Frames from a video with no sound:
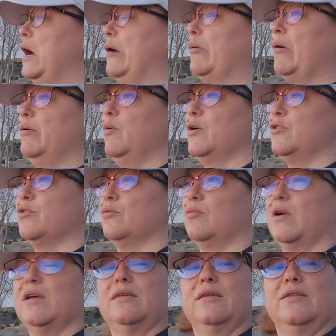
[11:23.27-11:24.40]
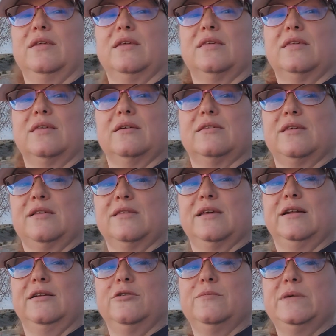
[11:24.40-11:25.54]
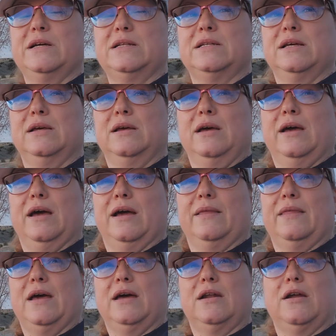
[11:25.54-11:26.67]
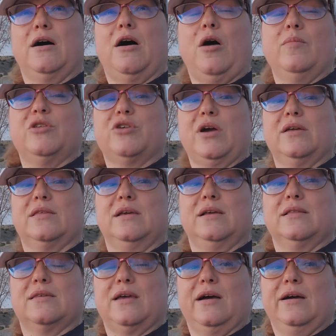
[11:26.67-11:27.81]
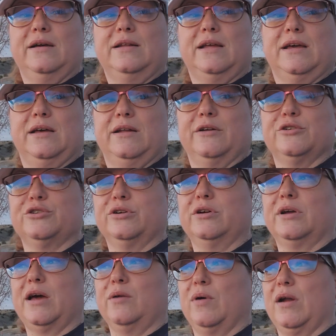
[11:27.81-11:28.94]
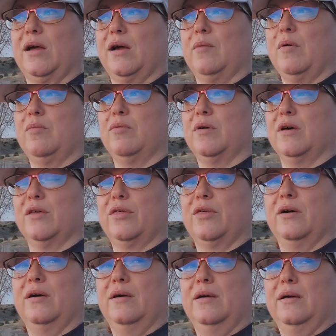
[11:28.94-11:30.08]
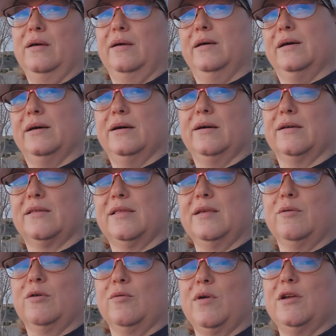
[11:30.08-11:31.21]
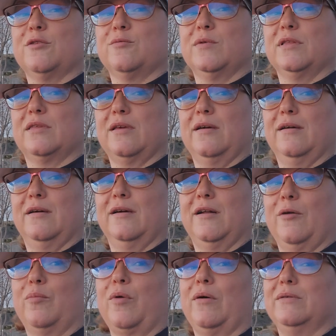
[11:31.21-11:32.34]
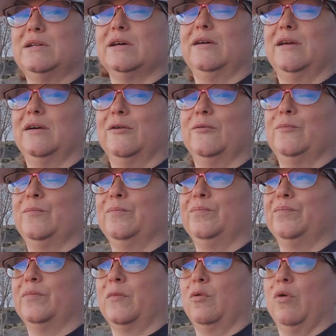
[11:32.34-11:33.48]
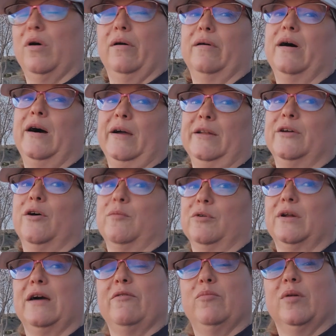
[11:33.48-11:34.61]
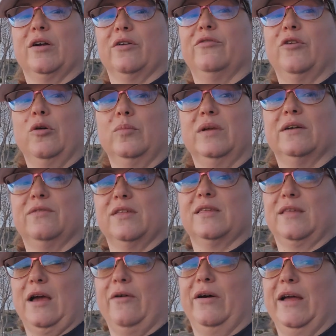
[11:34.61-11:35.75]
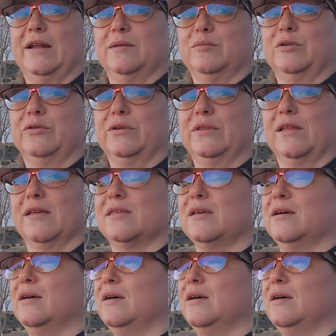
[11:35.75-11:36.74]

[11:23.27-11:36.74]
probably watch the rest of this sunset a little bit, and then I'll meet you guys inside, and I'll show you kind of what I come up with, sleeping arrangements, and I'll probably tell you. Well, I know I'm going to have a bigger foamy if this is how I end up doing this.